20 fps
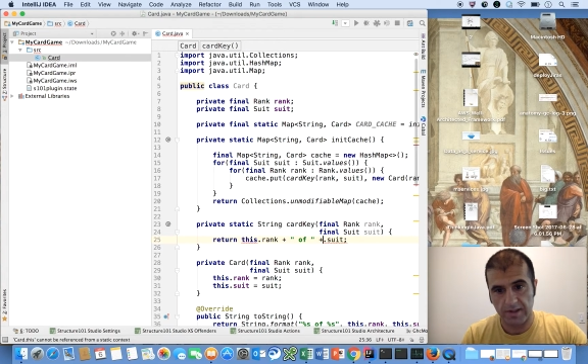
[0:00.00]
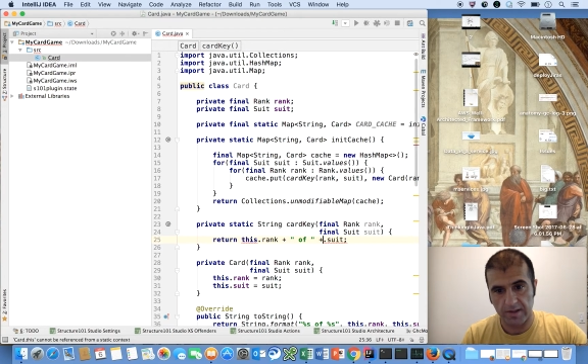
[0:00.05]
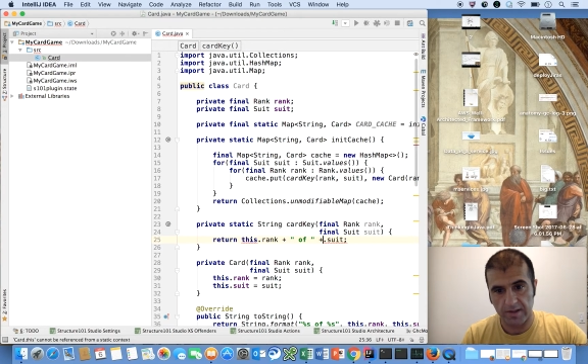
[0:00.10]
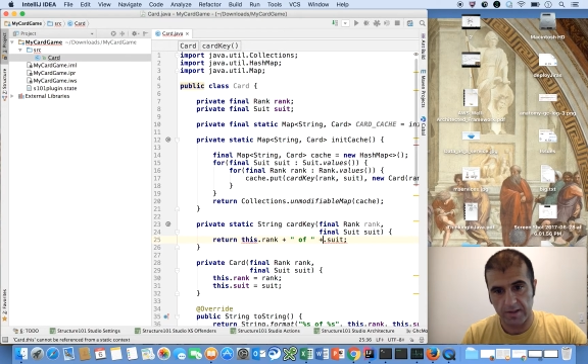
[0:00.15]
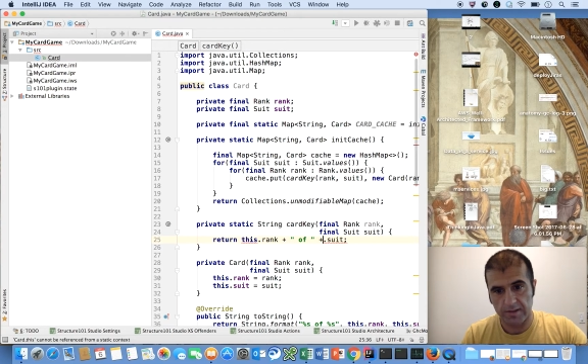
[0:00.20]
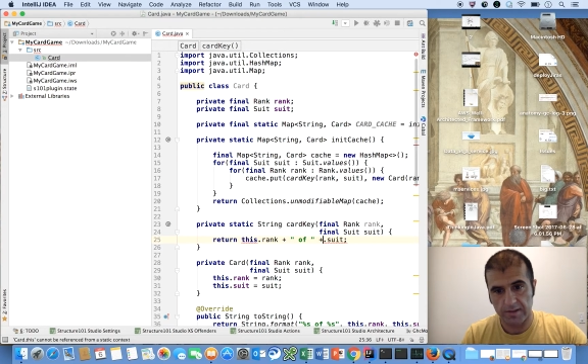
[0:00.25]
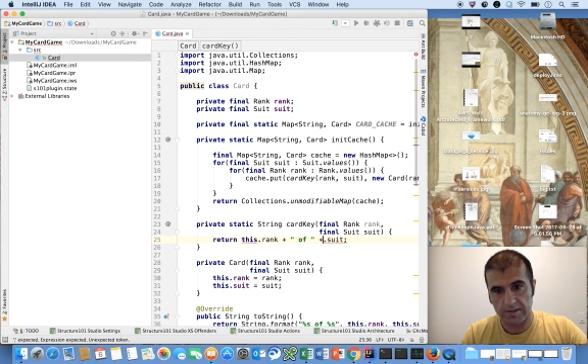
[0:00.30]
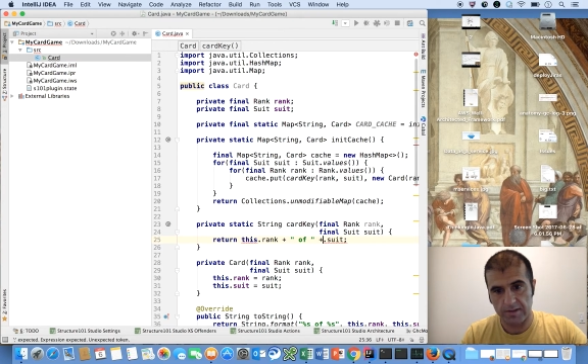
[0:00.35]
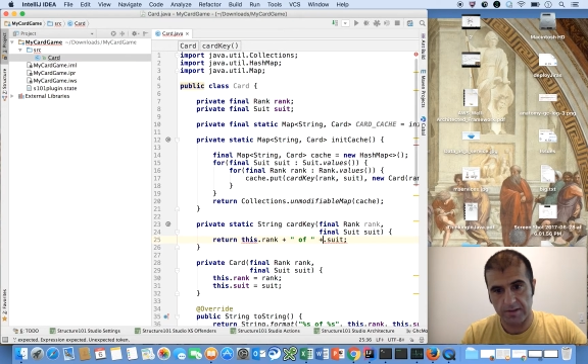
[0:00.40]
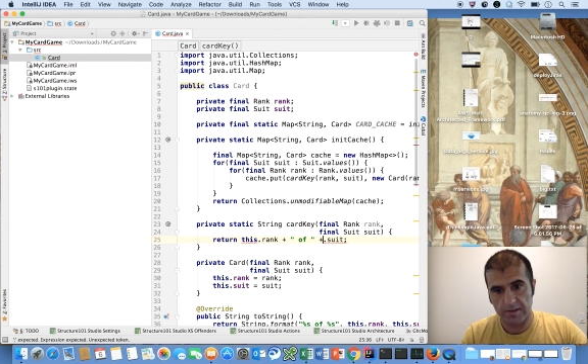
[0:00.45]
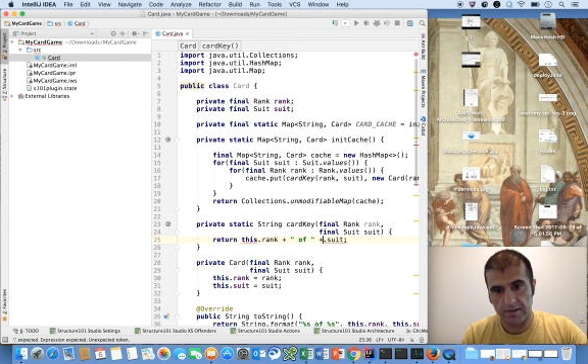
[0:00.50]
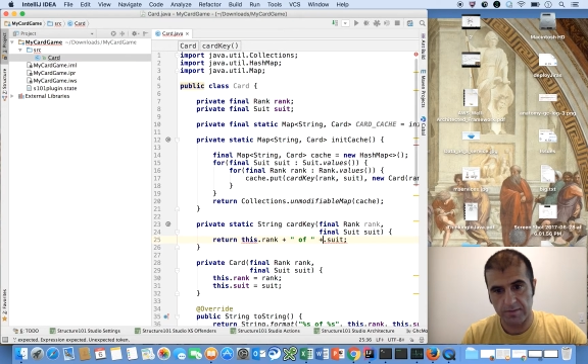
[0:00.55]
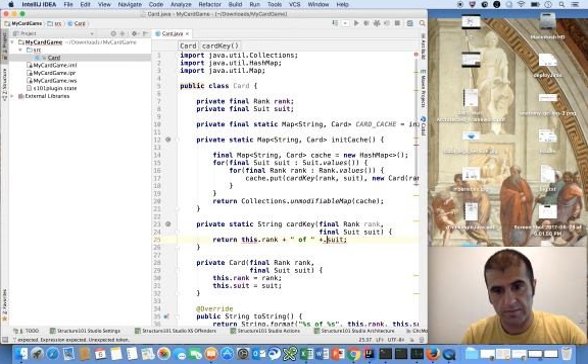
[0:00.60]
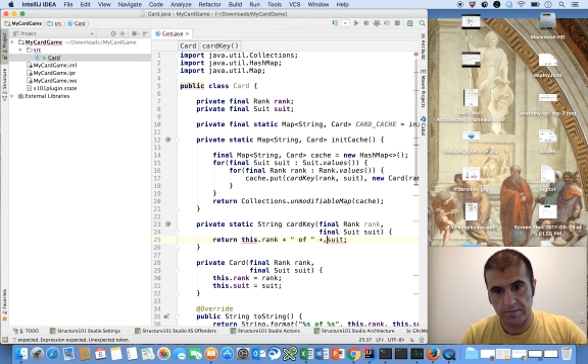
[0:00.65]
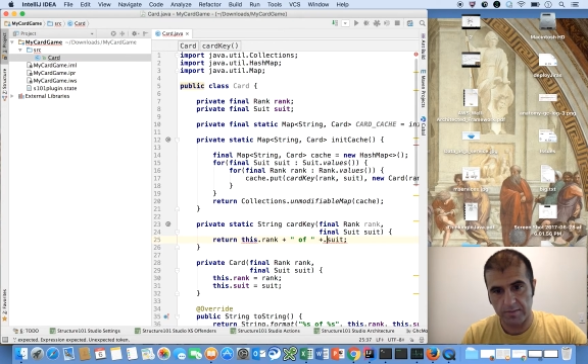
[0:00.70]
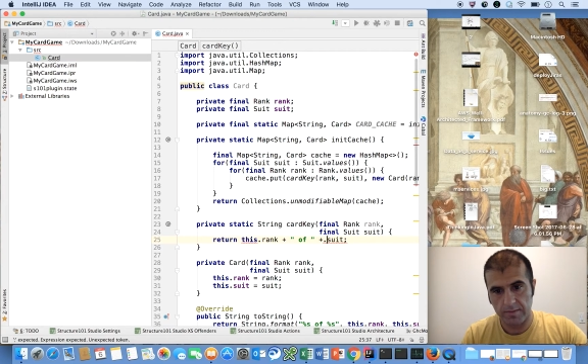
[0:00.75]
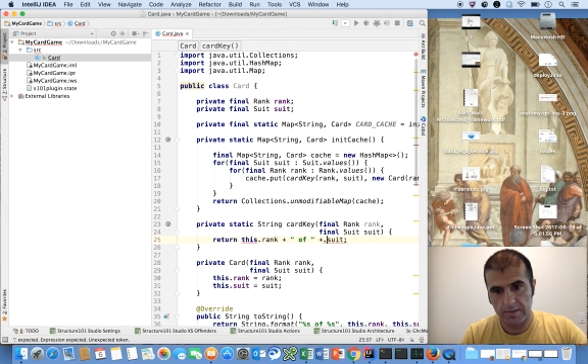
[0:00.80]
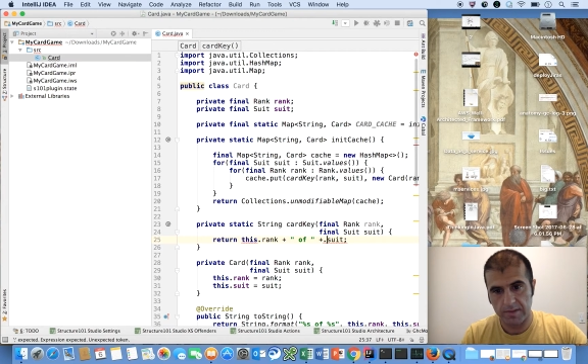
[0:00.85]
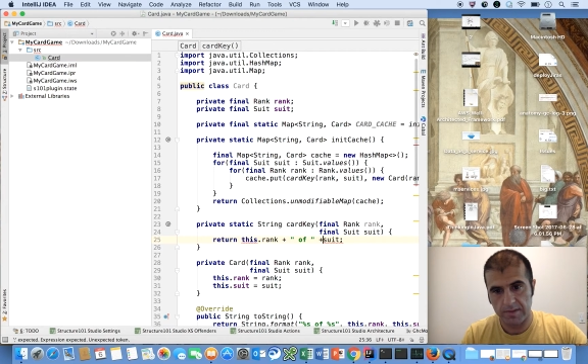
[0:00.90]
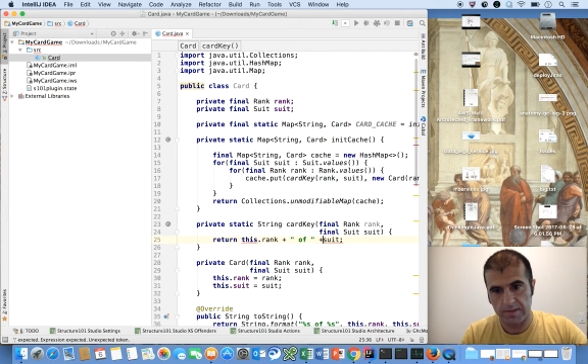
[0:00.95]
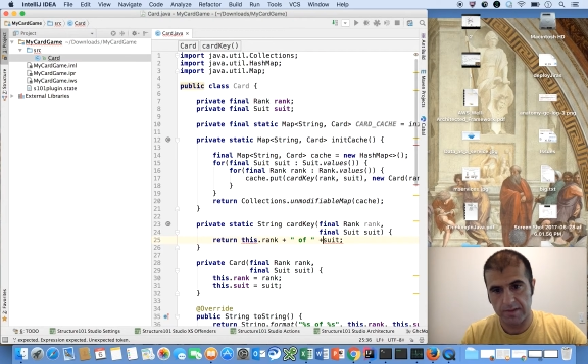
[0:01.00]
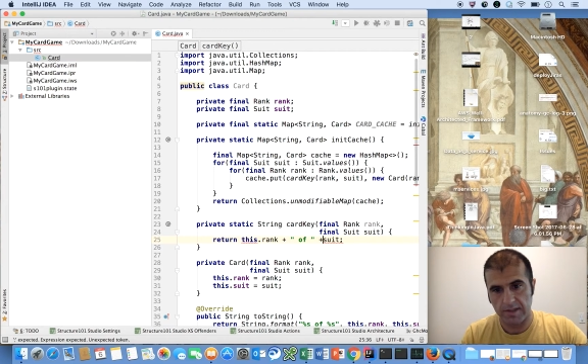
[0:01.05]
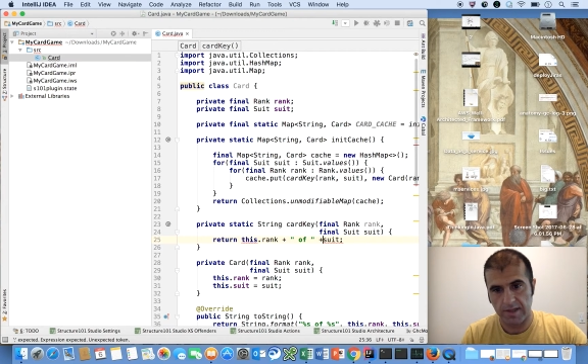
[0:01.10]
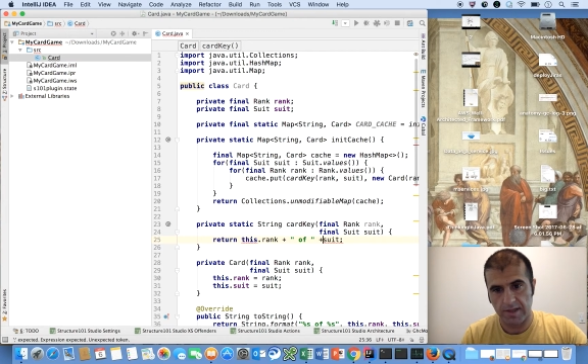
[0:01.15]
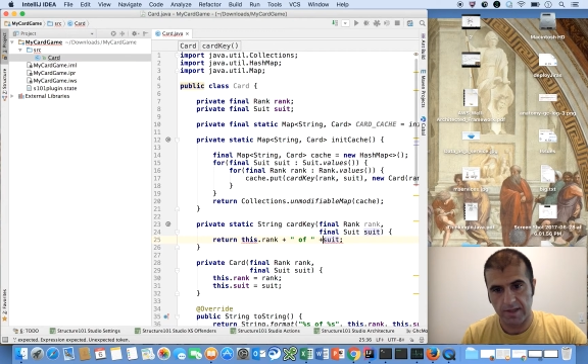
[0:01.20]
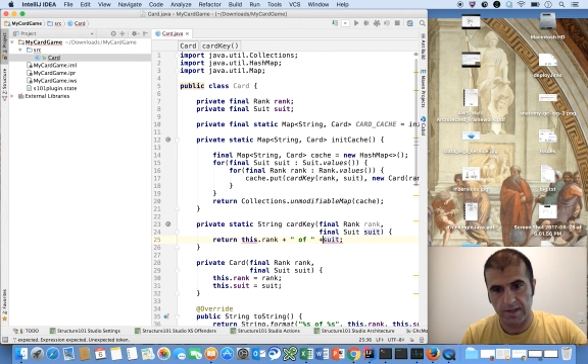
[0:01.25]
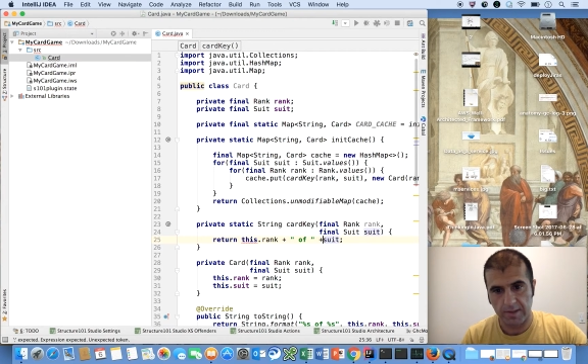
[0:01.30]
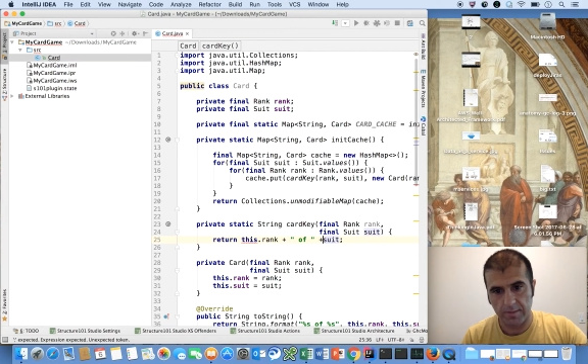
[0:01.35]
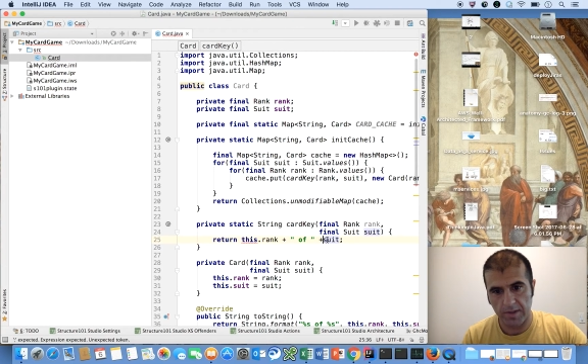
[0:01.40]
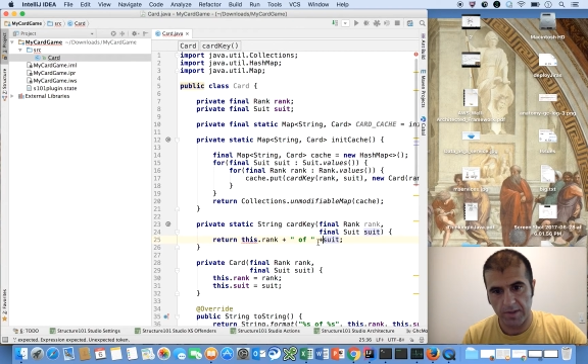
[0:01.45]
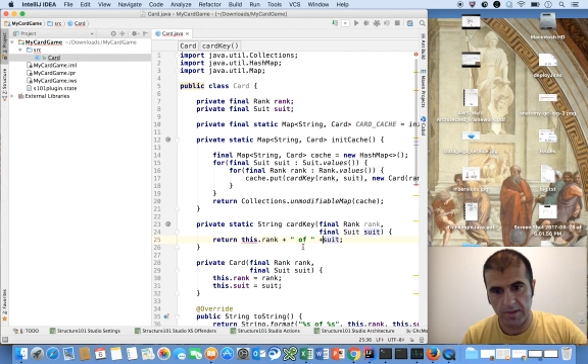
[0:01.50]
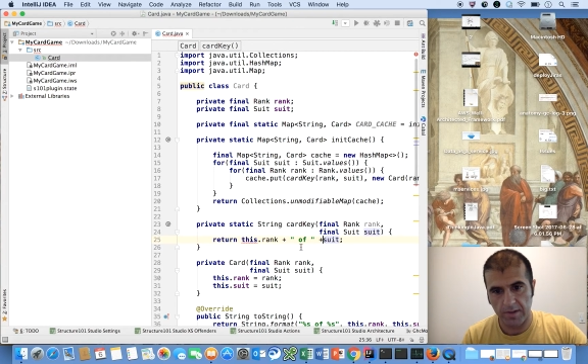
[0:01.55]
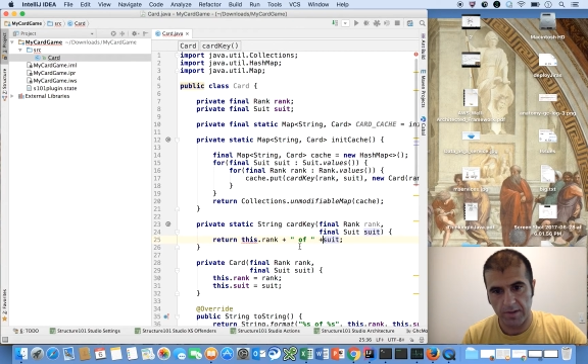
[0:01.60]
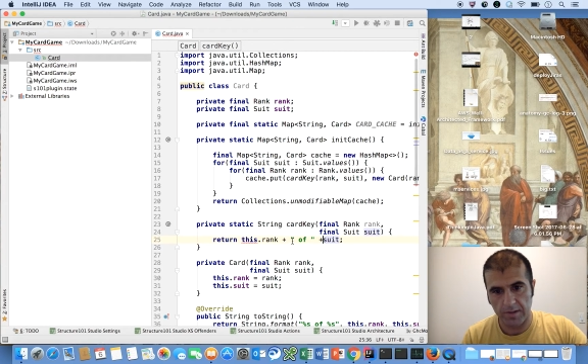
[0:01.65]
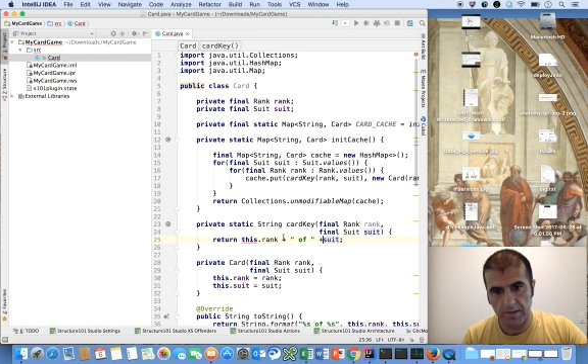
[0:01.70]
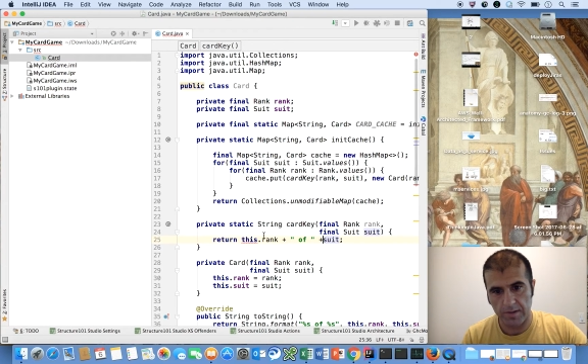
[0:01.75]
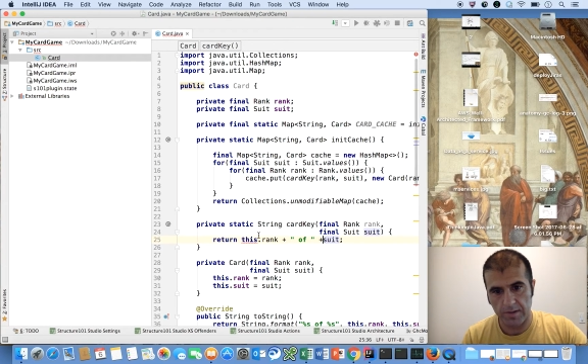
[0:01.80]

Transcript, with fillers: this. It's a static method.